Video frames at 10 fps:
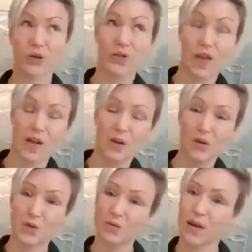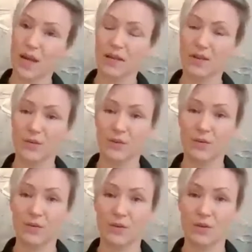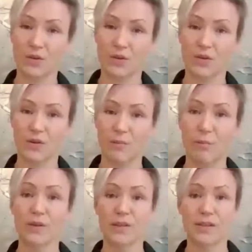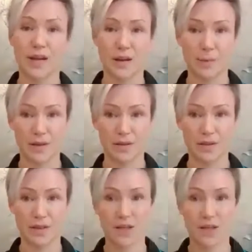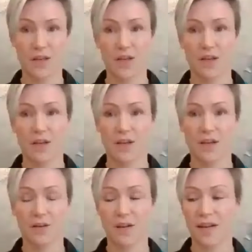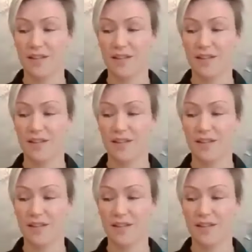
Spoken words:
then could relate to body typing. Okay,